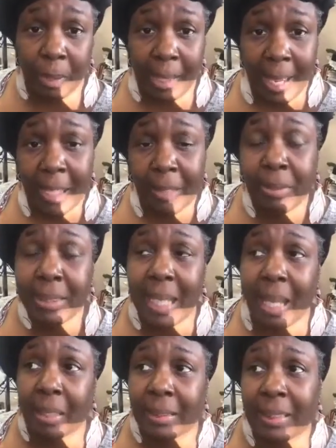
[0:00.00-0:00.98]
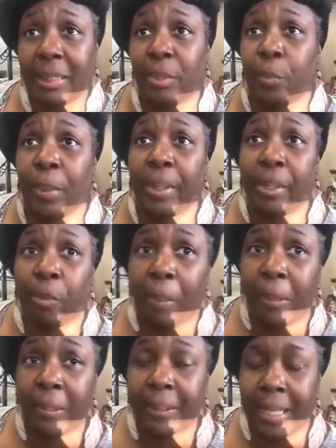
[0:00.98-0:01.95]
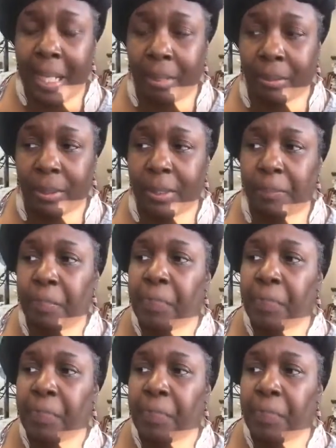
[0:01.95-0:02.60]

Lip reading: came to Dallas as a radio personality.